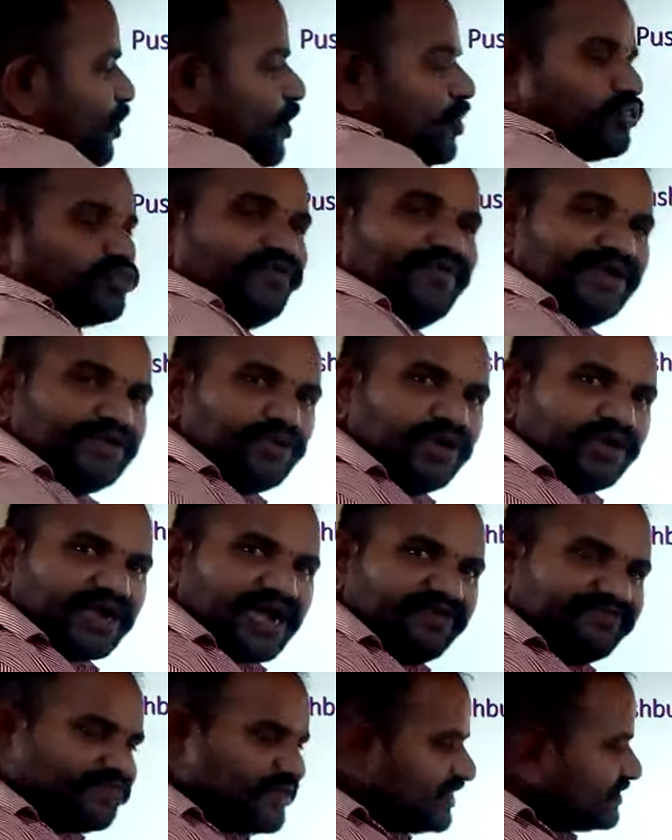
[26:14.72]
So when you are
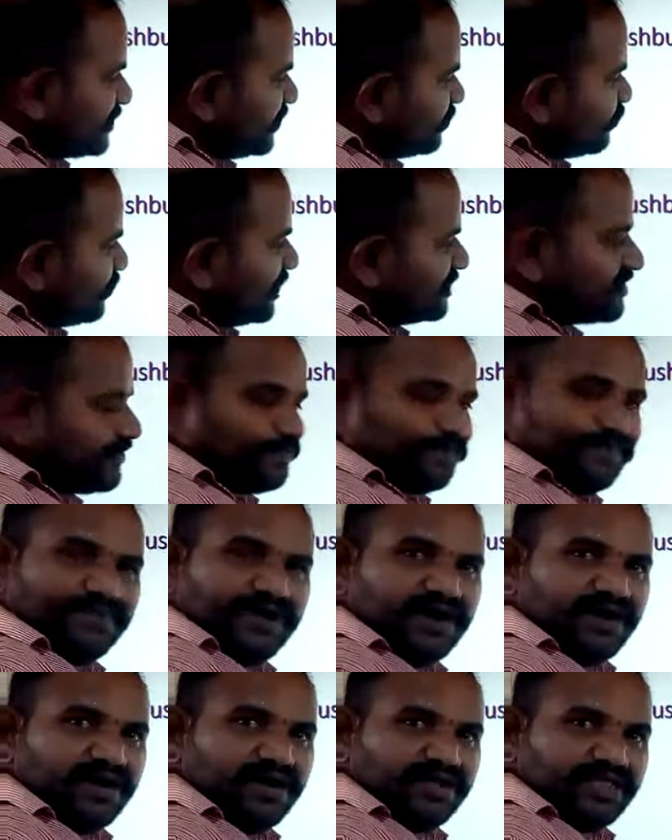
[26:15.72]
configuring that one as
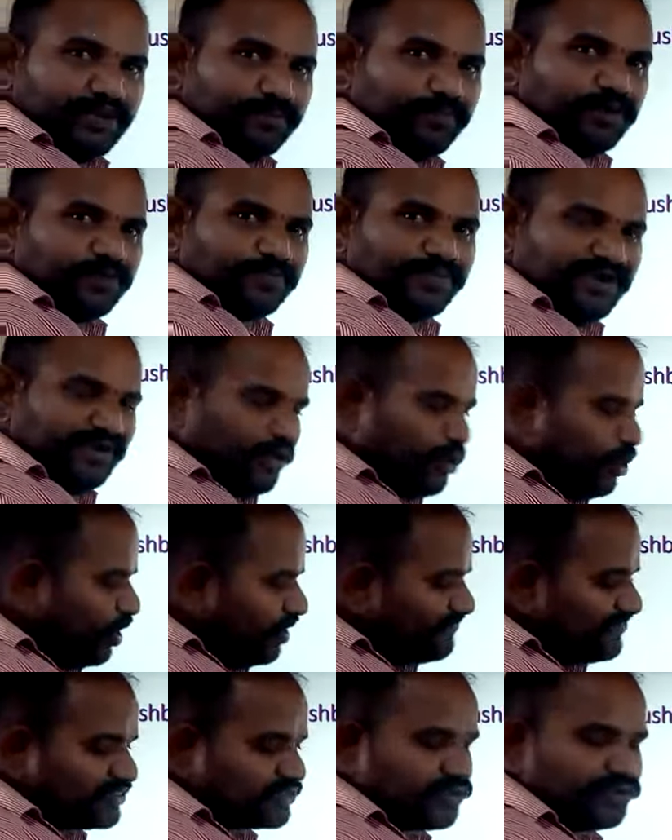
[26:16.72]
the input pin,
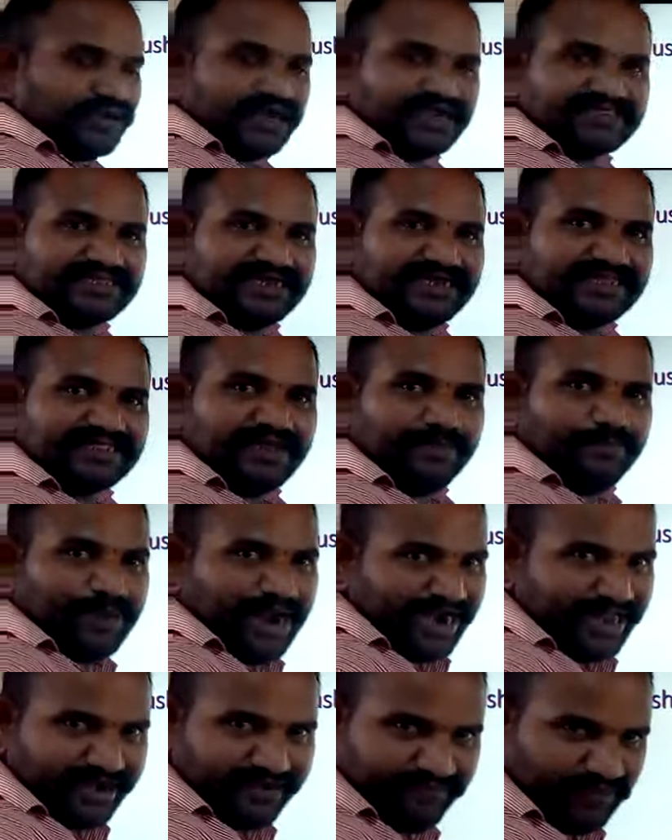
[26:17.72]
obviously you are sending the
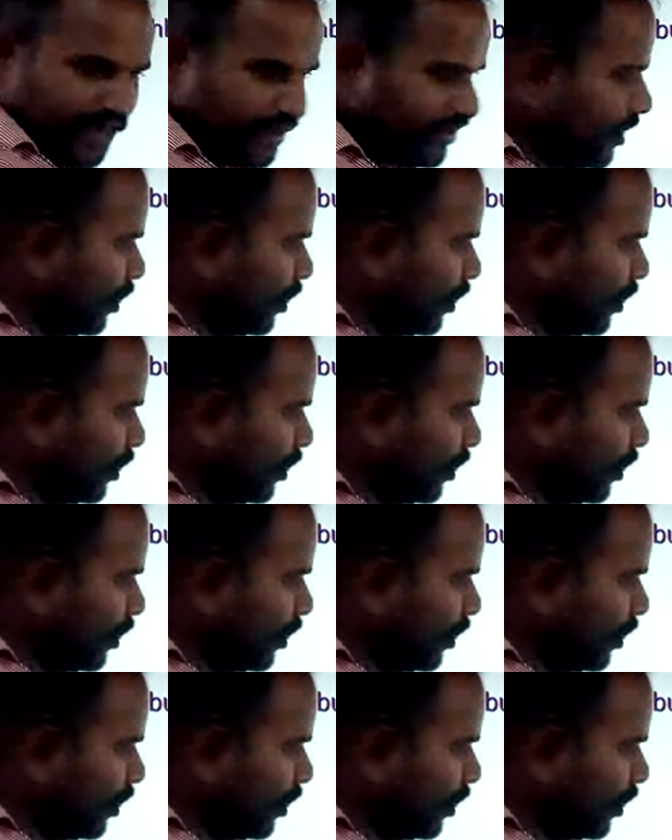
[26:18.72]
binary 1.